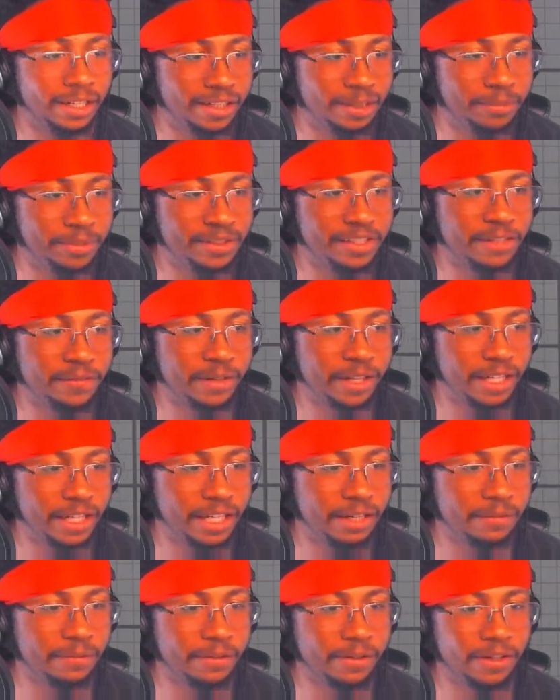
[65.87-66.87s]
Let me see if I can get
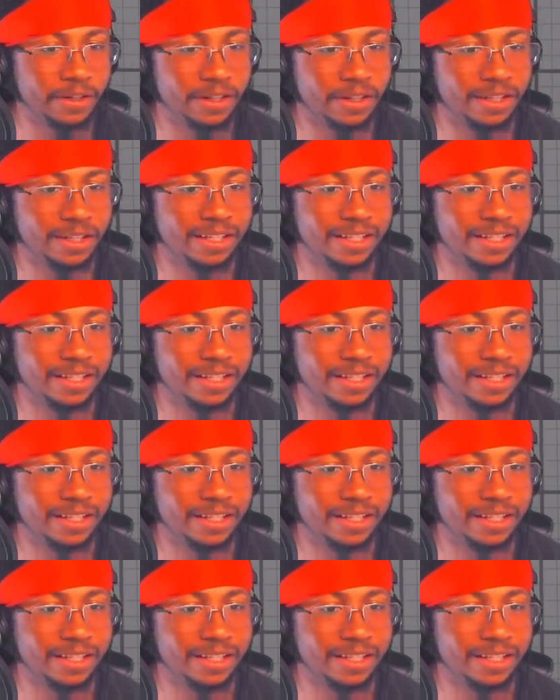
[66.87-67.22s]
it for y'all.